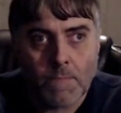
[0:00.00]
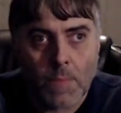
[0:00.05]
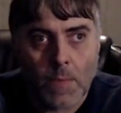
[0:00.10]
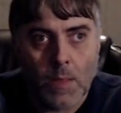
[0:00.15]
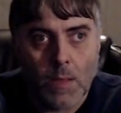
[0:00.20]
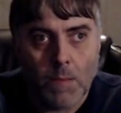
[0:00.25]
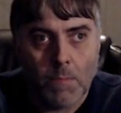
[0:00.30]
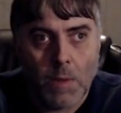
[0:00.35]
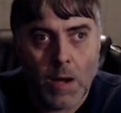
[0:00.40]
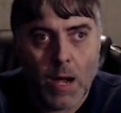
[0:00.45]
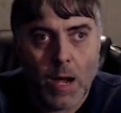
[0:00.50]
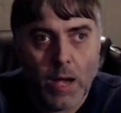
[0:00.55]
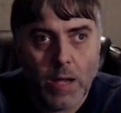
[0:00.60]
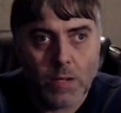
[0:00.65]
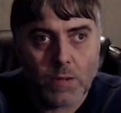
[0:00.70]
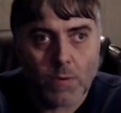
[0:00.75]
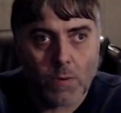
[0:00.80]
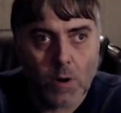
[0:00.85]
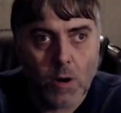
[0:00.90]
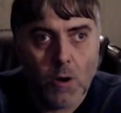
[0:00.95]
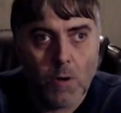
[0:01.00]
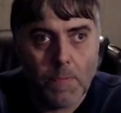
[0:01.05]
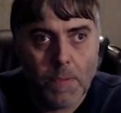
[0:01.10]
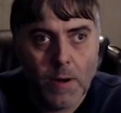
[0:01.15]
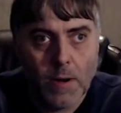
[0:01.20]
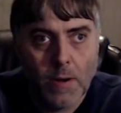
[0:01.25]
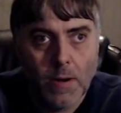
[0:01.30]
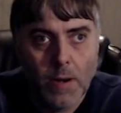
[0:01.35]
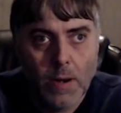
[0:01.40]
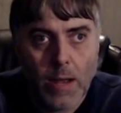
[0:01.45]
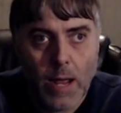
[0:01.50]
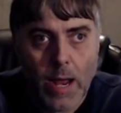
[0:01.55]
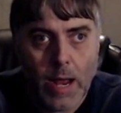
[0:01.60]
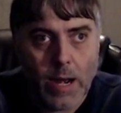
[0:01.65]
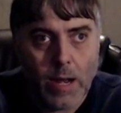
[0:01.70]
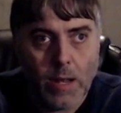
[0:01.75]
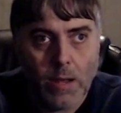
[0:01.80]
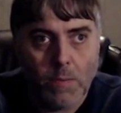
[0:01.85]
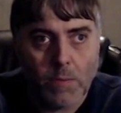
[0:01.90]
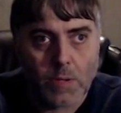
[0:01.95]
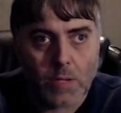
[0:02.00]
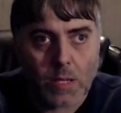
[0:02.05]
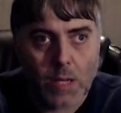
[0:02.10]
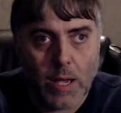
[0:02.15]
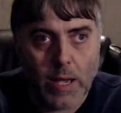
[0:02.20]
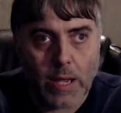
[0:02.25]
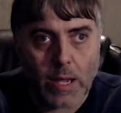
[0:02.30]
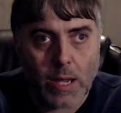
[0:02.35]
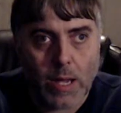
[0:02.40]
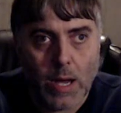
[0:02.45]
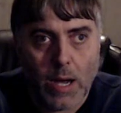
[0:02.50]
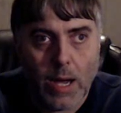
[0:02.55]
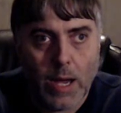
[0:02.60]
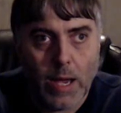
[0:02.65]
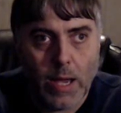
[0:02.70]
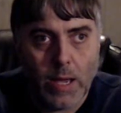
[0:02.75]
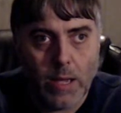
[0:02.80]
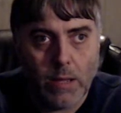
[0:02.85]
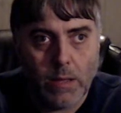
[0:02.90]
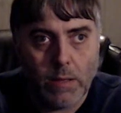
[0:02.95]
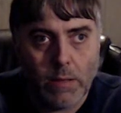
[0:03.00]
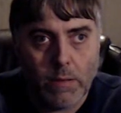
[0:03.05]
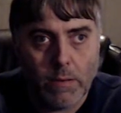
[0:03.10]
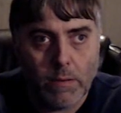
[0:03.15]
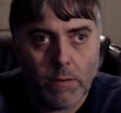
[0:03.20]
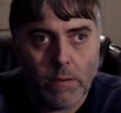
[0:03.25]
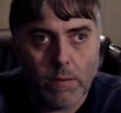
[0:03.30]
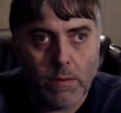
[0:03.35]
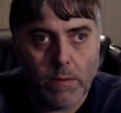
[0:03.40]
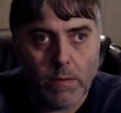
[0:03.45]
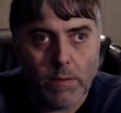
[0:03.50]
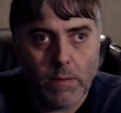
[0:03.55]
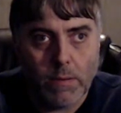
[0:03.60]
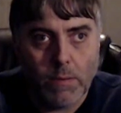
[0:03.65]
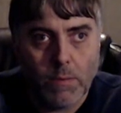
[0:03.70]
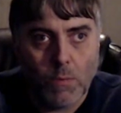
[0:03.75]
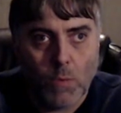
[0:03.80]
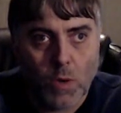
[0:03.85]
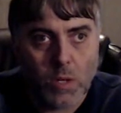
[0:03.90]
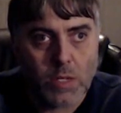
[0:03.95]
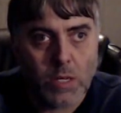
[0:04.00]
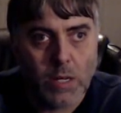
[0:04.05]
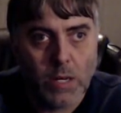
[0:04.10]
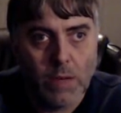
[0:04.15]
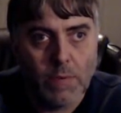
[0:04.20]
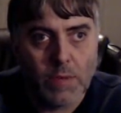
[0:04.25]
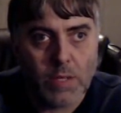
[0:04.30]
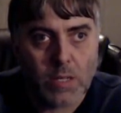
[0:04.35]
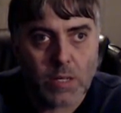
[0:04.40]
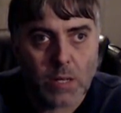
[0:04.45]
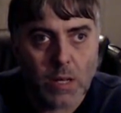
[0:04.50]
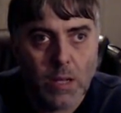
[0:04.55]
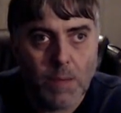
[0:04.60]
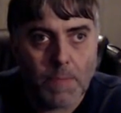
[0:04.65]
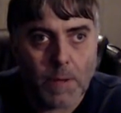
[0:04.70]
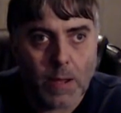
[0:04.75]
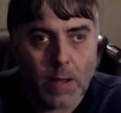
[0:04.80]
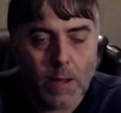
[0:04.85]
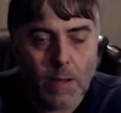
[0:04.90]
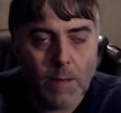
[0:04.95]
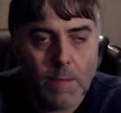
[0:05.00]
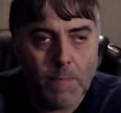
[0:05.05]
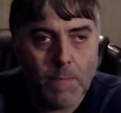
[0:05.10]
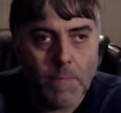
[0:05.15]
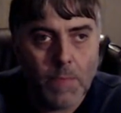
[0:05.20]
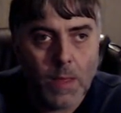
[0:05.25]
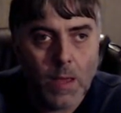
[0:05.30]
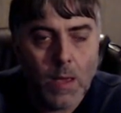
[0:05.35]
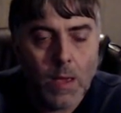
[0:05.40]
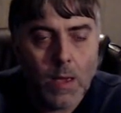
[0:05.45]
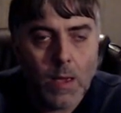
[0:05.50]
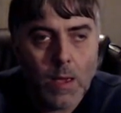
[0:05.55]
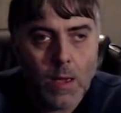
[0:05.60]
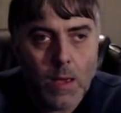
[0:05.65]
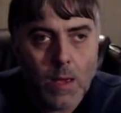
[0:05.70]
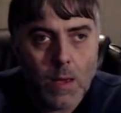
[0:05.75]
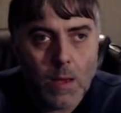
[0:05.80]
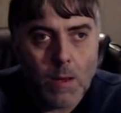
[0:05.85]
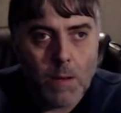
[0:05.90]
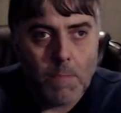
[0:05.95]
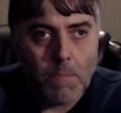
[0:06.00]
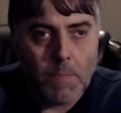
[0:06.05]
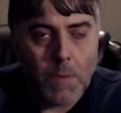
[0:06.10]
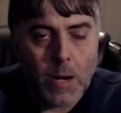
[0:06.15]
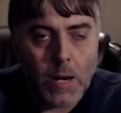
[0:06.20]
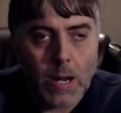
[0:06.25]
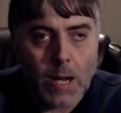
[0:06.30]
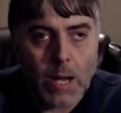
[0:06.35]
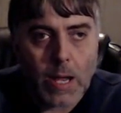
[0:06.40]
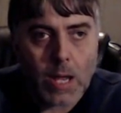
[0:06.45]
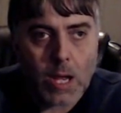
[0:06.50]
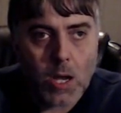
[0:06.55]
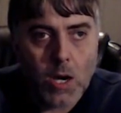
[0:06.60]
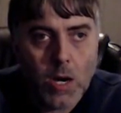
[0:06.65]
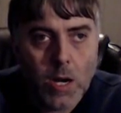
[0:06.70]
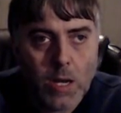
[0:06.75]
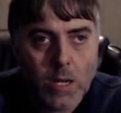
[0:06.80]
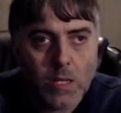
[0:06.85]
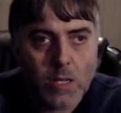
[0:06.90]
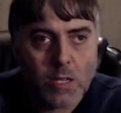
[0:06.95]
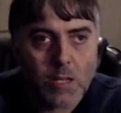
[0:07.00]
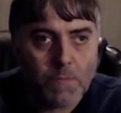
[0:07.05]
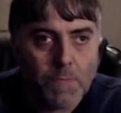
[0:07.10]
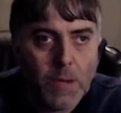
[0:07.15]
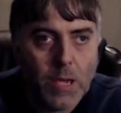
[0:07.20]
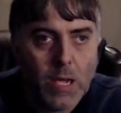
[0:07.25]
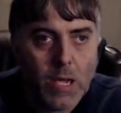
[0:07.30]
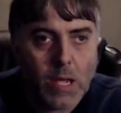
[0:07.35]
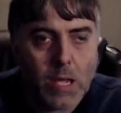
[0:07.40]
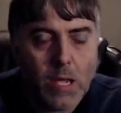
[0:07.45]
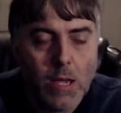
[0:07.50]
My eyes were open, and it was like I wasn't even sleeping. But I couldn't speak.